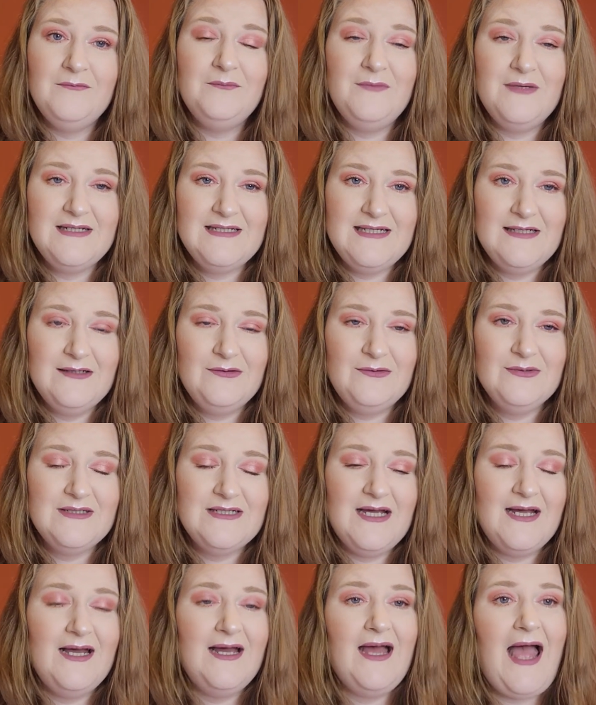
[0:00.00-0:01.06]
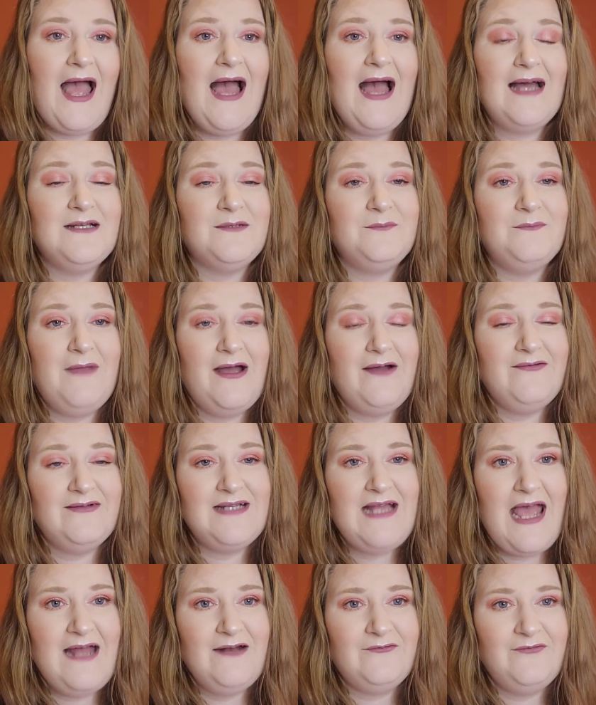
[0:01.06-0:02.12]
Matilda had married
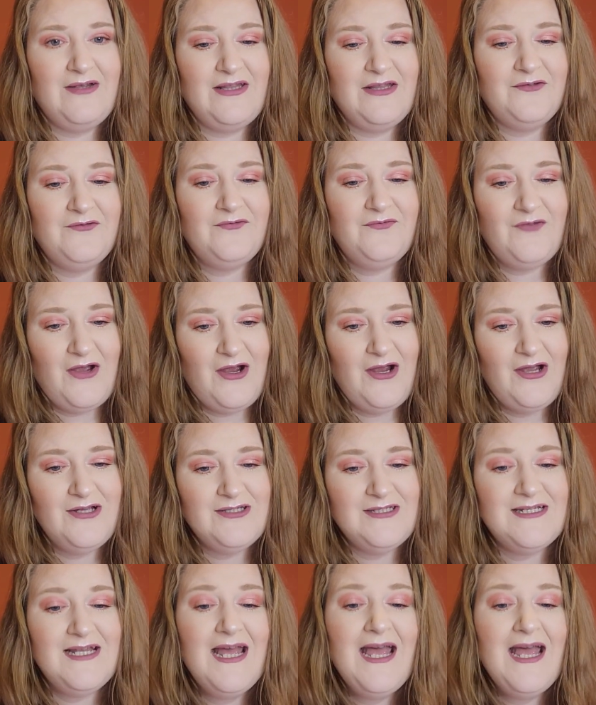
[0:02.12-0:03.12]
Henry I